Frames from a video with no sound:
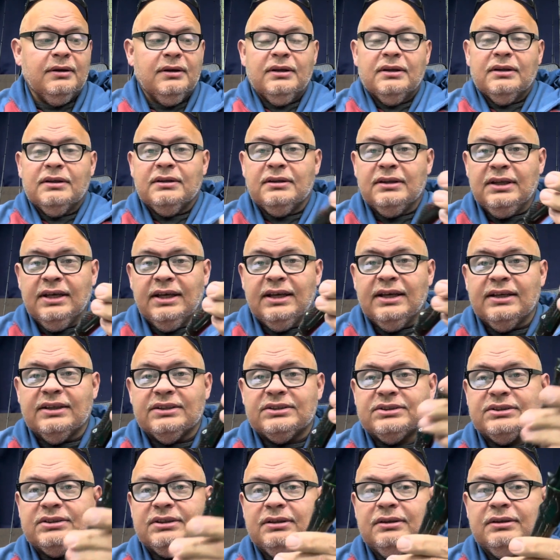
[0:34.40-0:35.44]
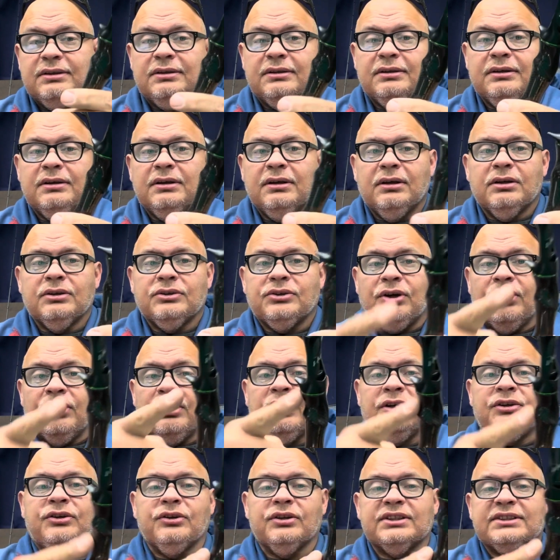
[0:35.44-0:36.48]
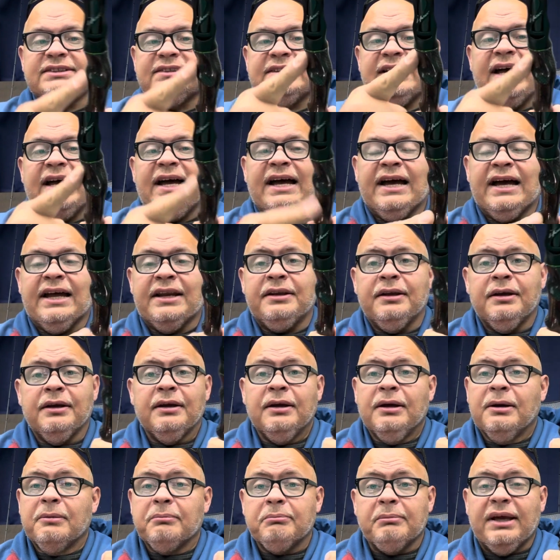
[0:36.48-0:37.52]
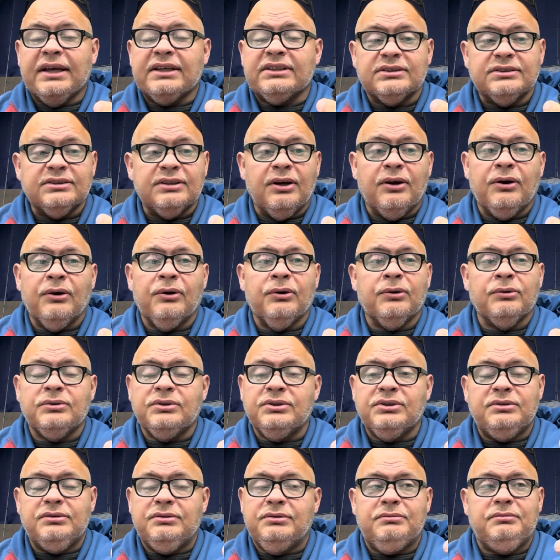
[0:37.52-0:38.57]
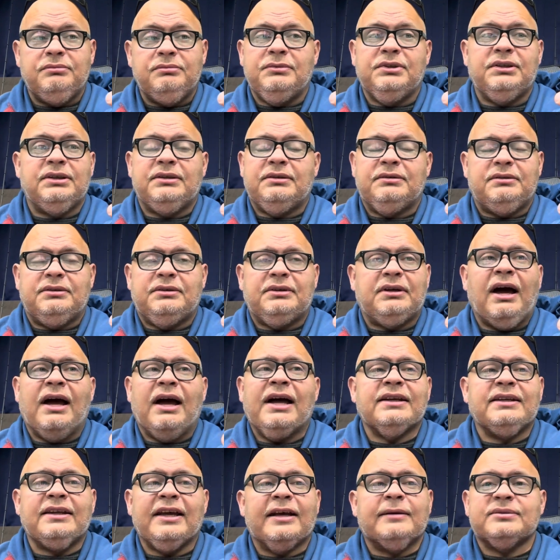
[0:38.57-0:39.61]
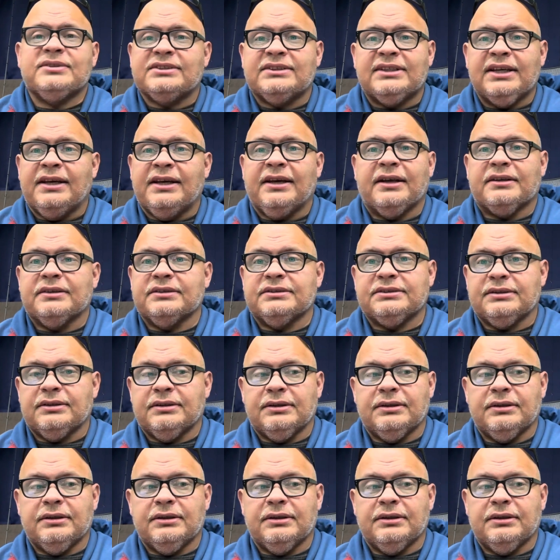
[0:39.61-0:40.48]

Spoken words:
This, turned to the side, makes no goddamn sense.